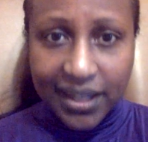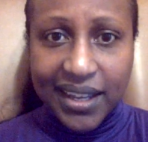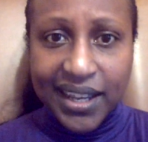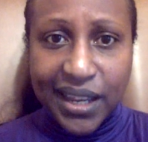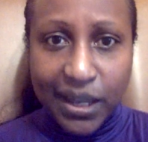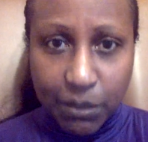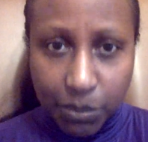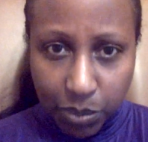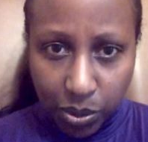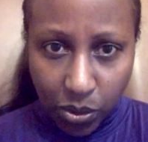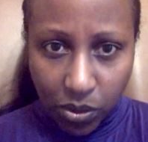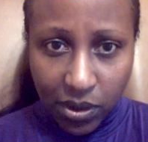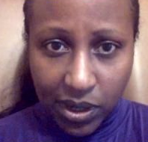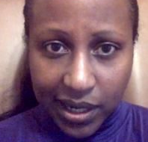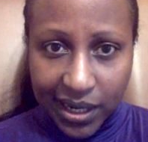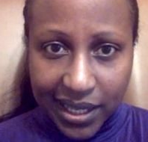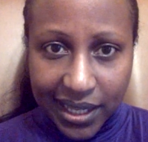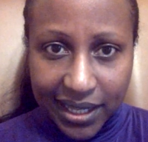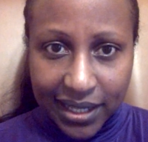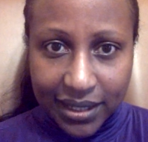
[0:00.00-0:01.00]

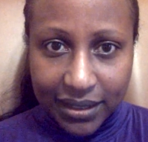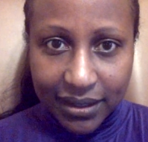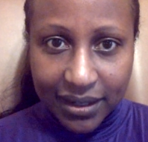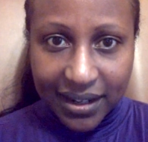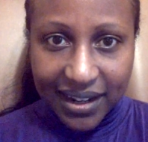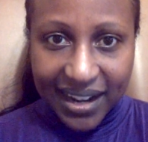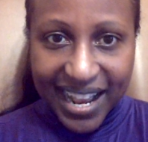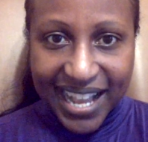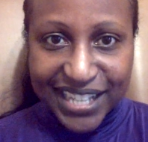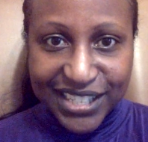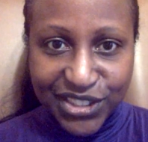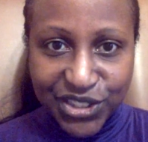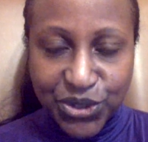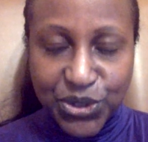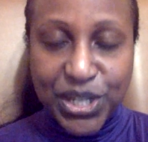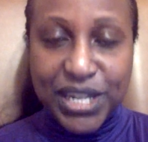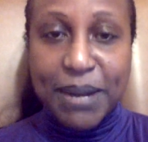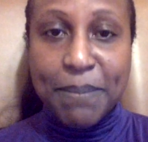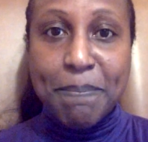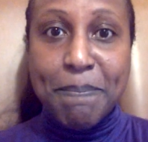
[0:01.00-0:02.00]
important as you
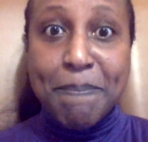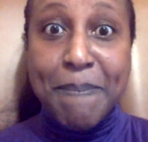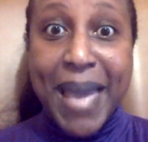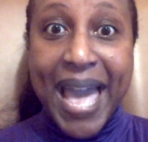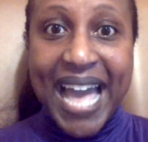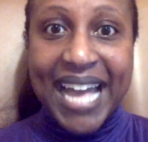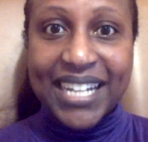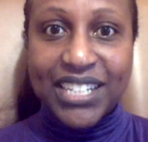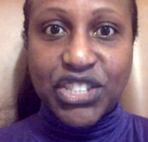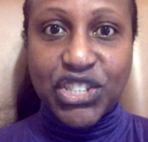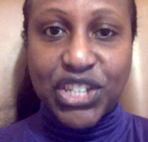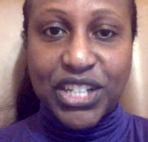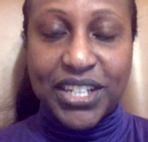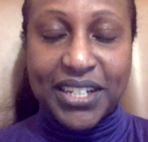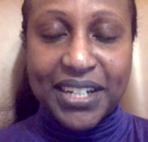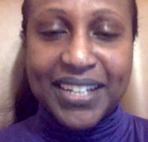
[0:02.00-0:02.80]
can imagine.